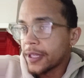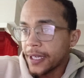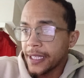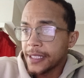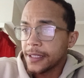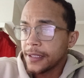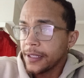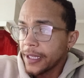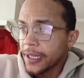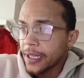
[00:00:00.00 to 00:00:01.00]
lesson.
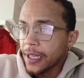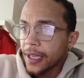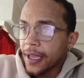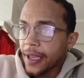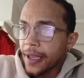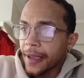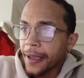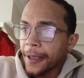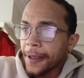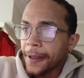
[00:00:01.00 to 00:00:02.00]

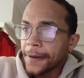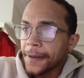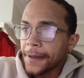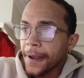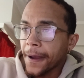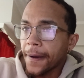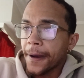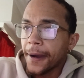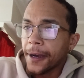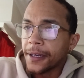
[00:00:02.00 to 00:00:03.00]
And yeah,
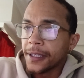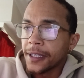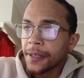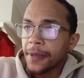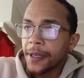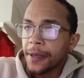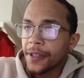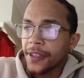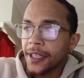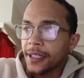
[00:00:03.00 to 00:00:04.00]
remember
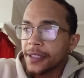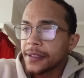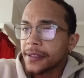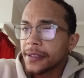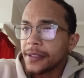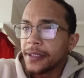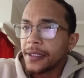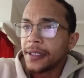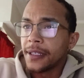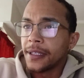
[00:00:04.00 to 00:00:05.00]

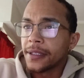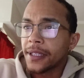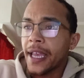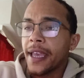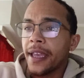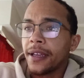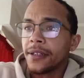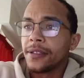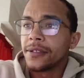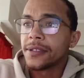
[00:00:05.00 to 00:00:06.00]
that
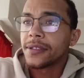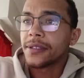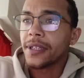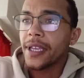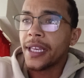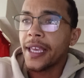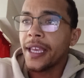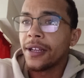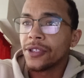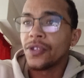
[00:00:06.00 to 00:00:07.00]
triangles and
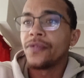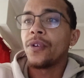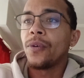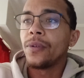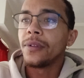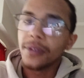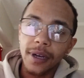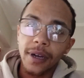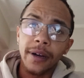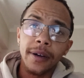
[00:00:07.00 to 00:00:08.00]
angles overall
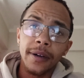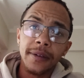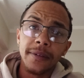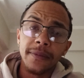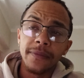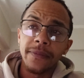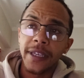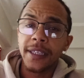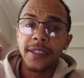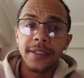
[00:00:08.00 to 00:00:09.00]
are
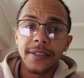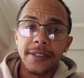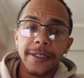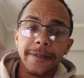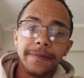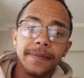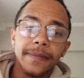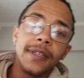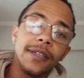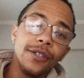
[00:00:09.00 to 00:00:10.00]
very interesting.
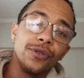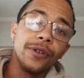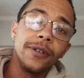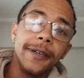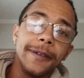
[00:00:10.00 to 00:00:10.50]
Enjoy your day.